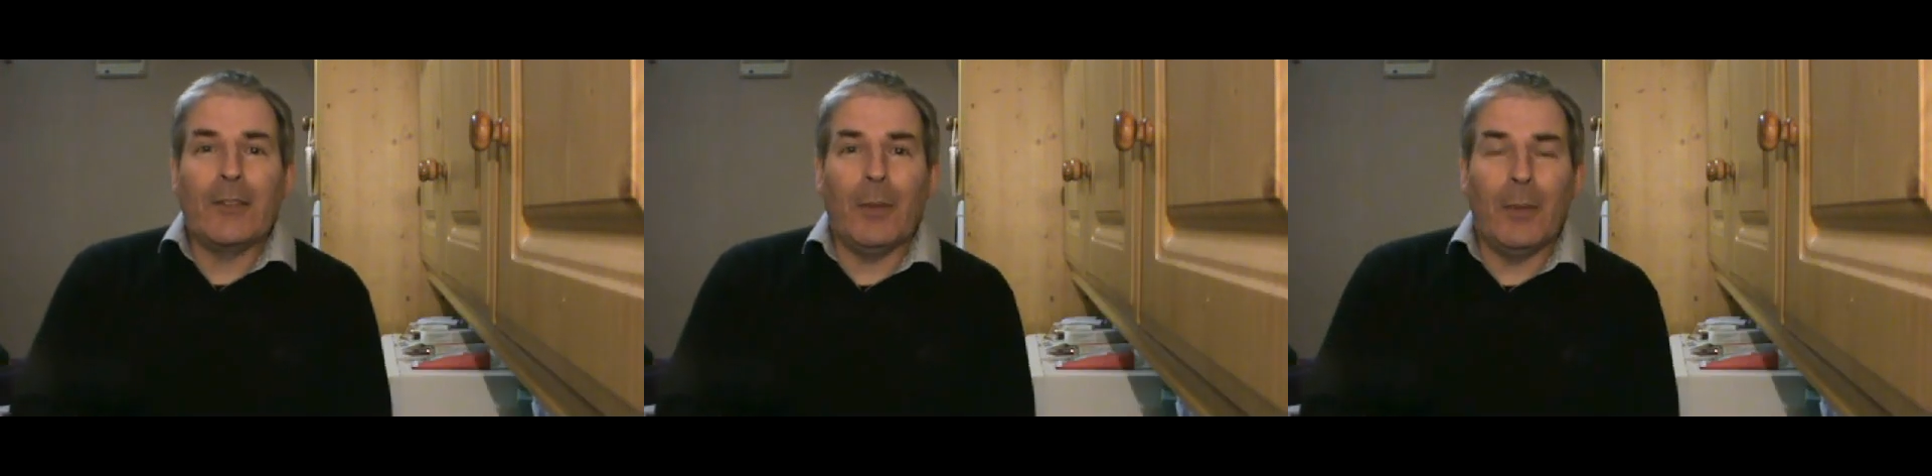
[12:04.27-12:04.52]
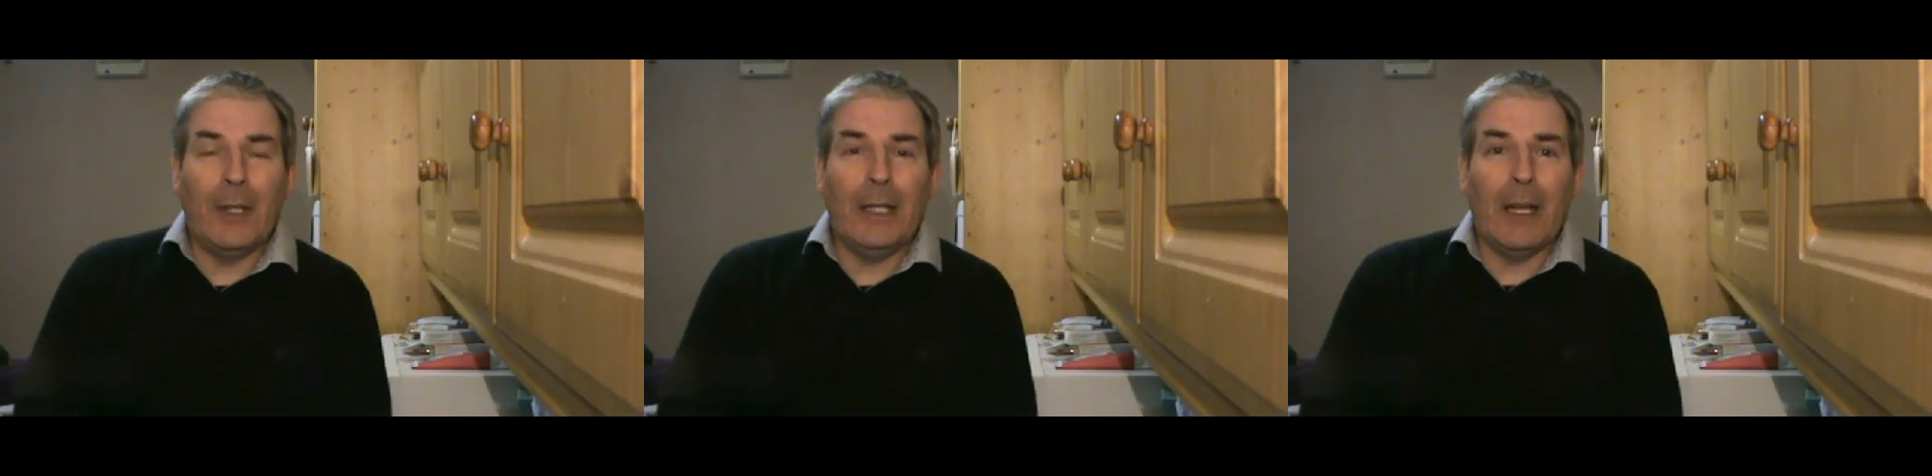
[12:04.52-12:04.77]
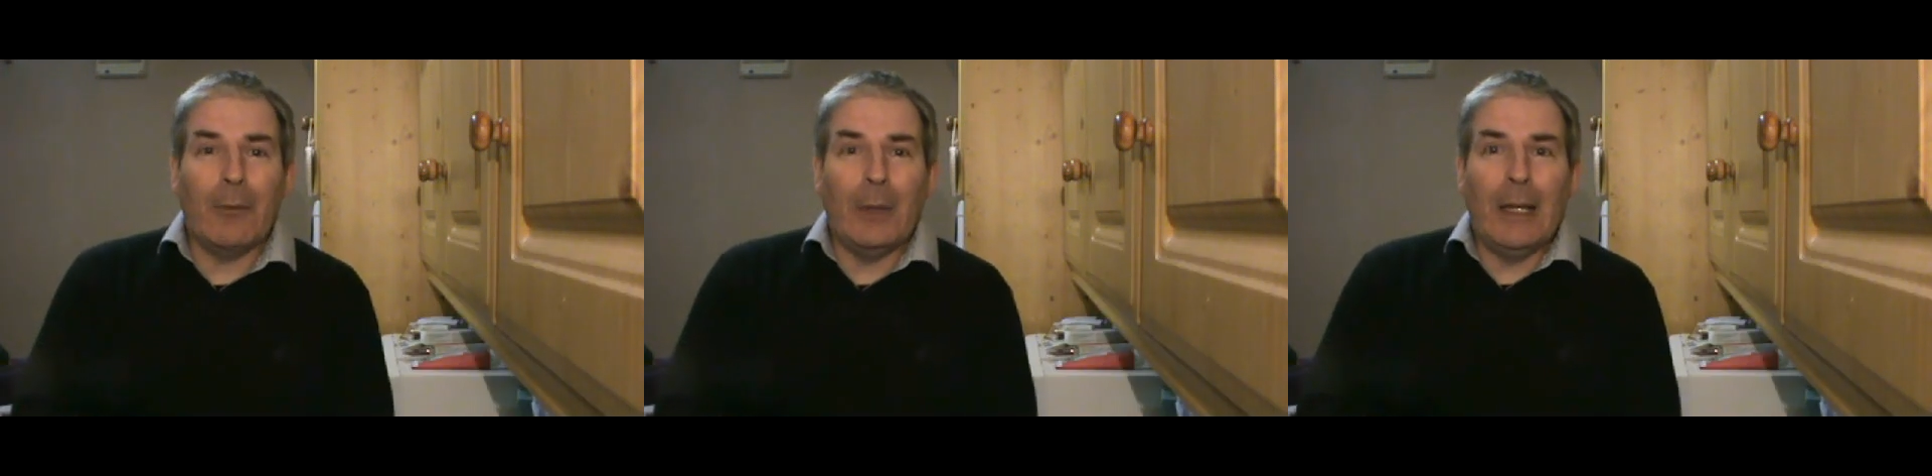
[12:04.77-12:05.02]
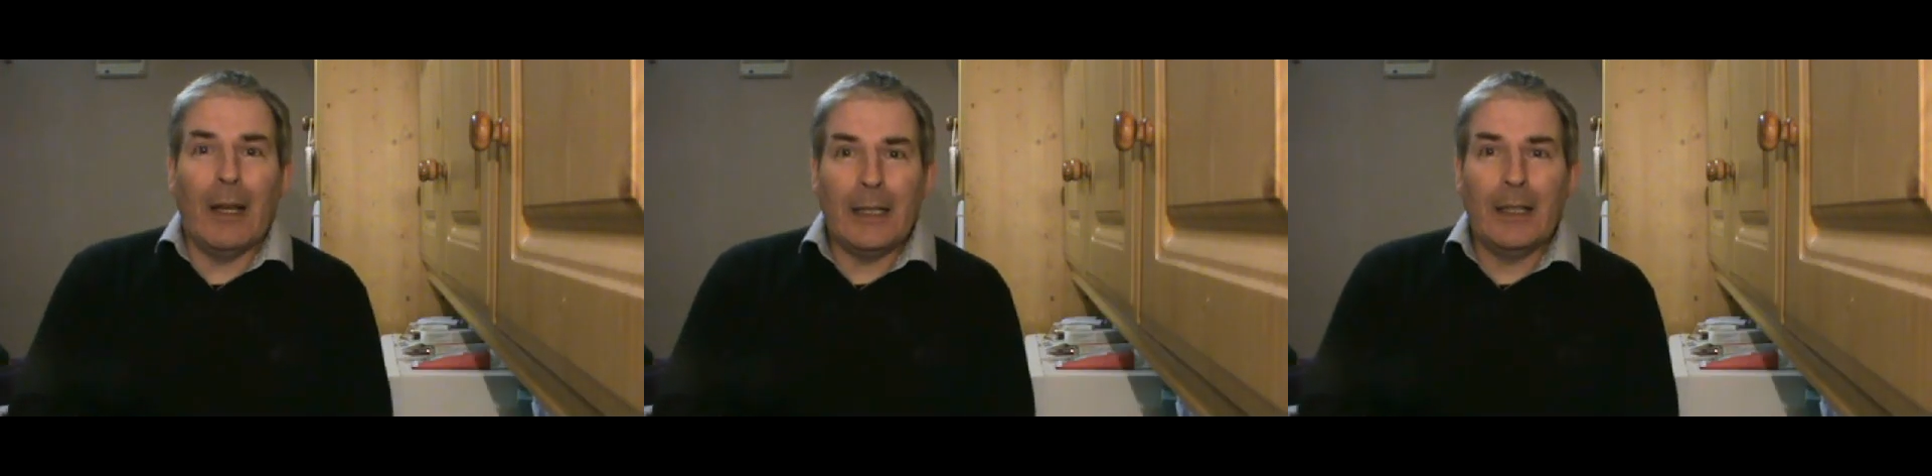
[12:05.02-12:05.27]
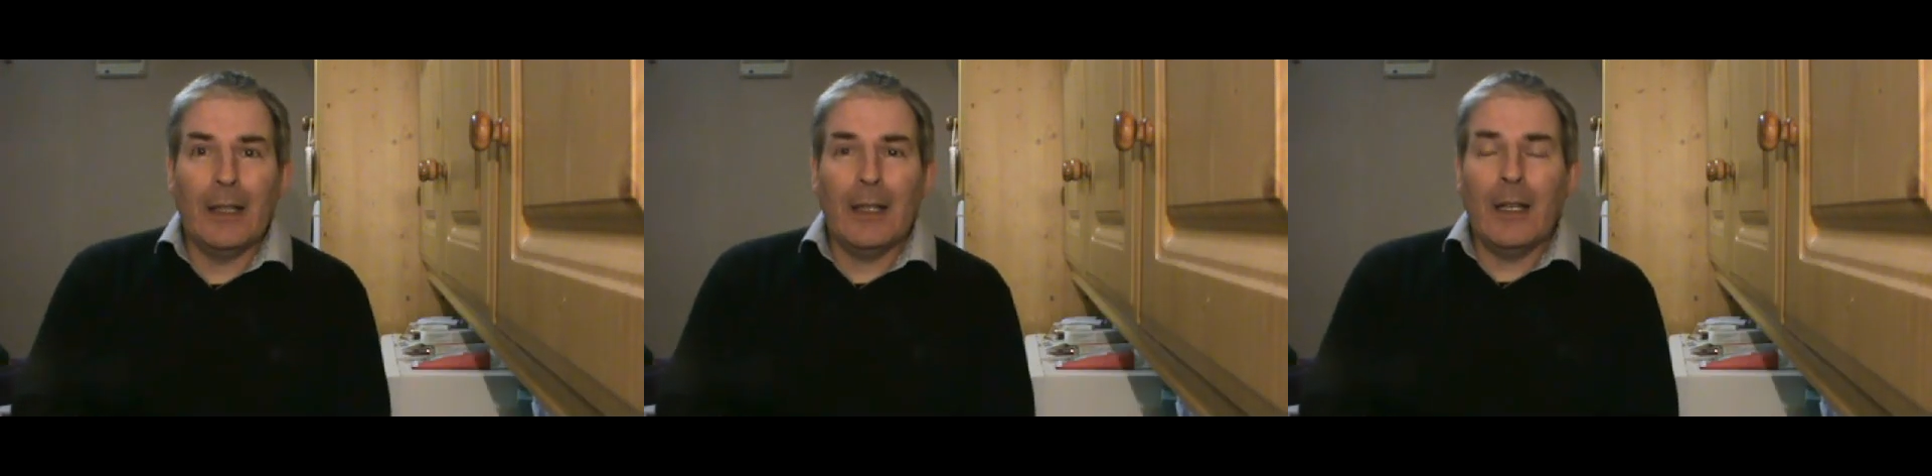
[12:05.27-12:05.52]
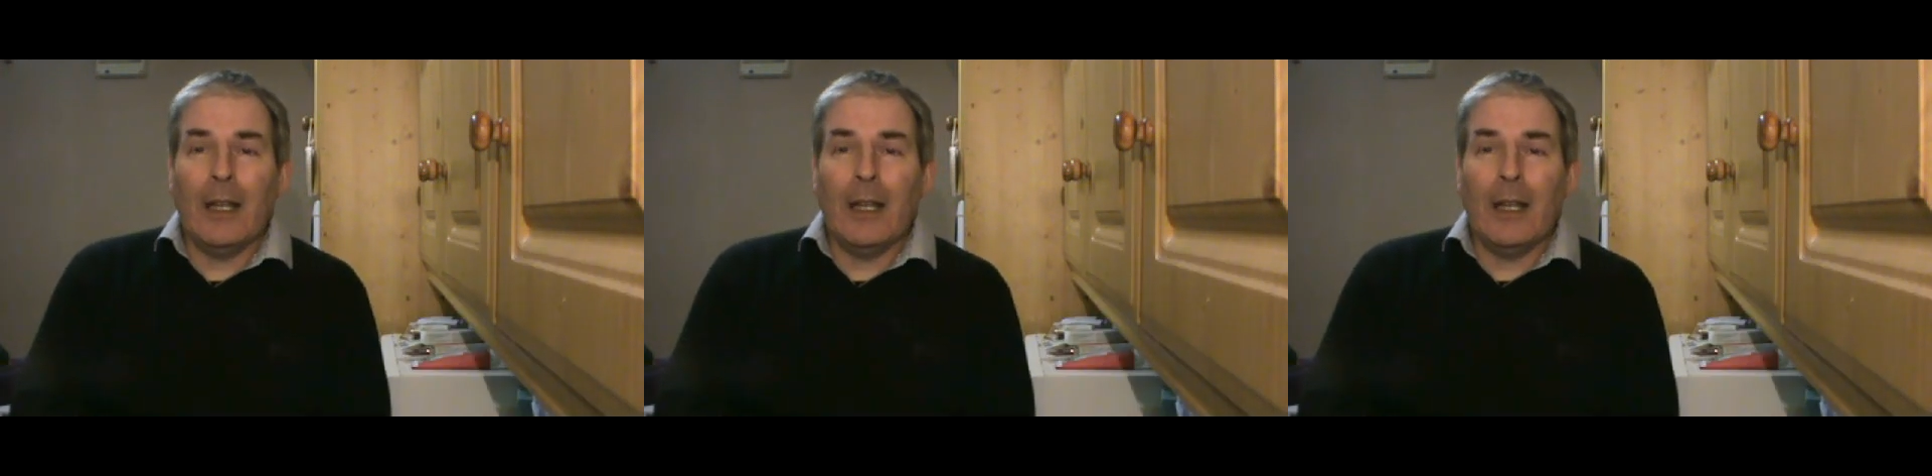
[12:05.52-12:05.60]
somebody that we like